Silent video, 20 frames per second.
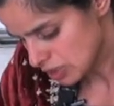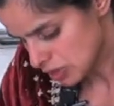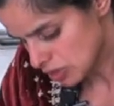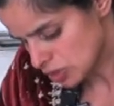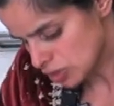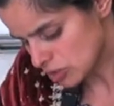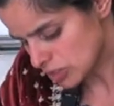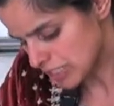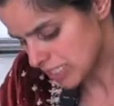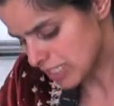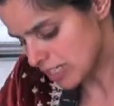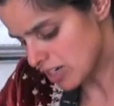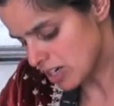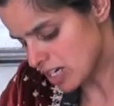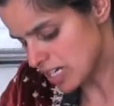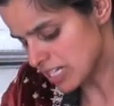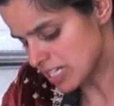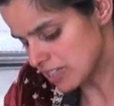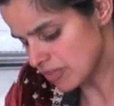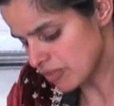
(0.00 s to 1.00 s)
3.
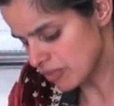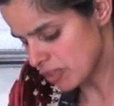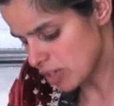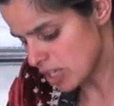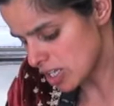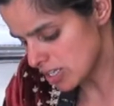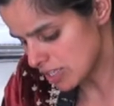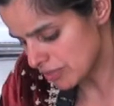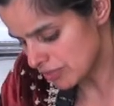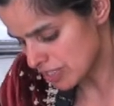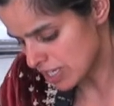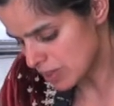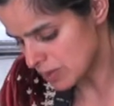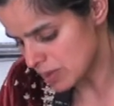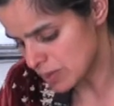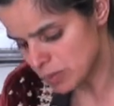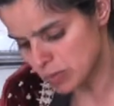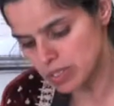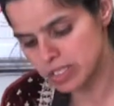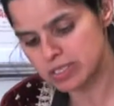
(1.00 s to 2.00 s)
On a cauliflower
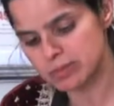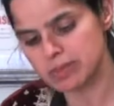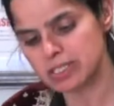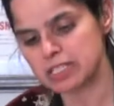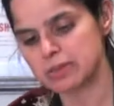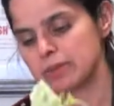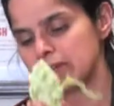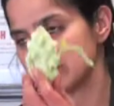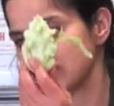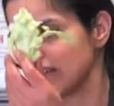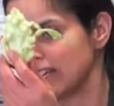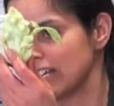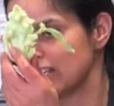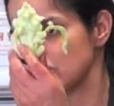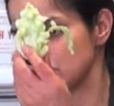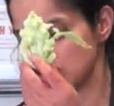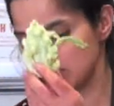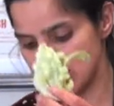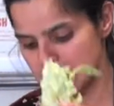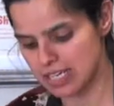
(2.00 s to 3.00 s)
it works much better,
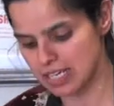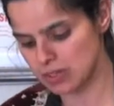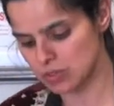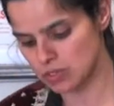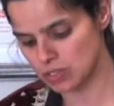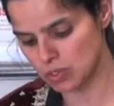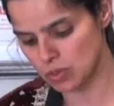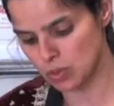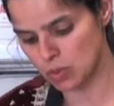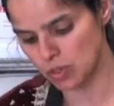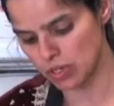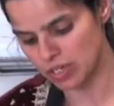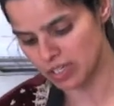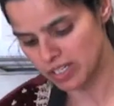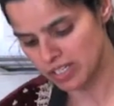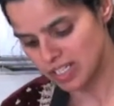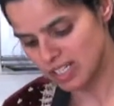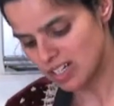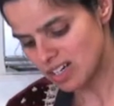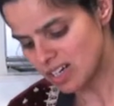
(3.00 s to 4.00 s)
and you take out the core.
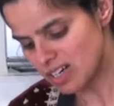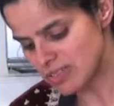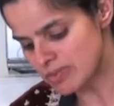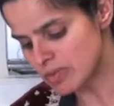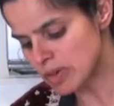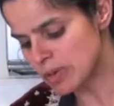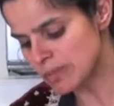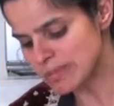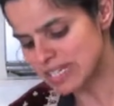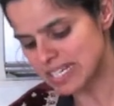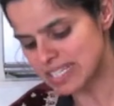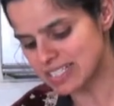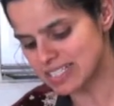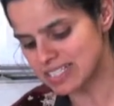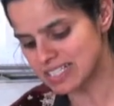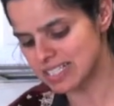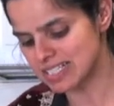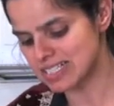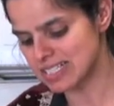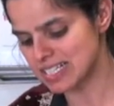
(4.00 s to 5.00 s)
On
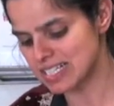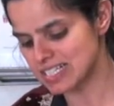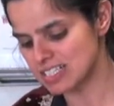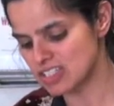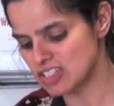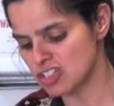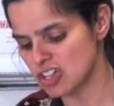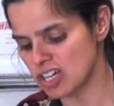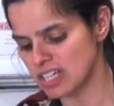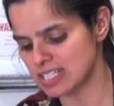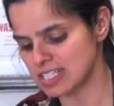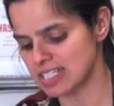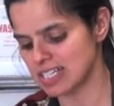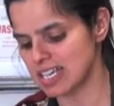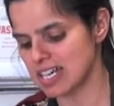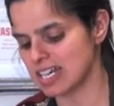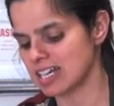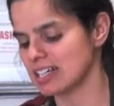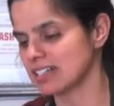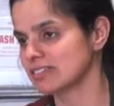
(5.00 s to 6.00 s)
Romanesca it tends not to
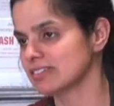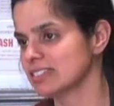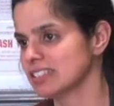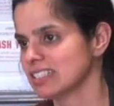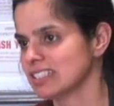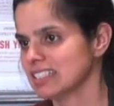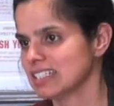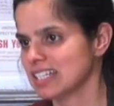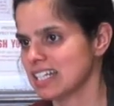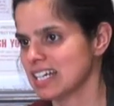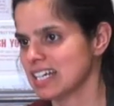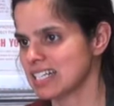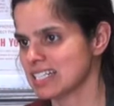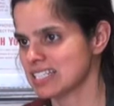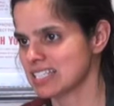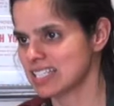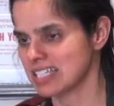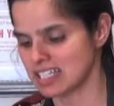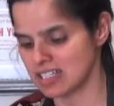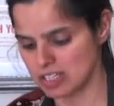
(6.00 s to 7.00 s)
have
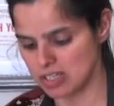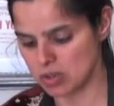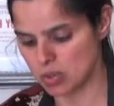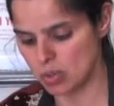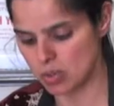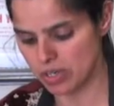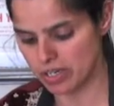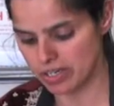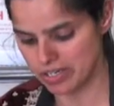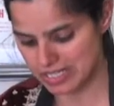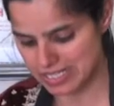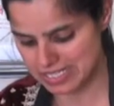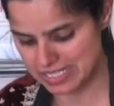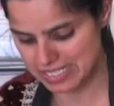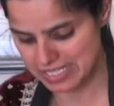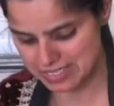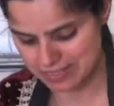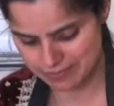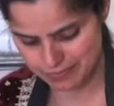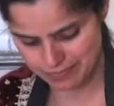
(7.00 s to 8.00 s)
as thick a core in
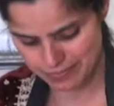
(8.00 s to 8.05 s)
it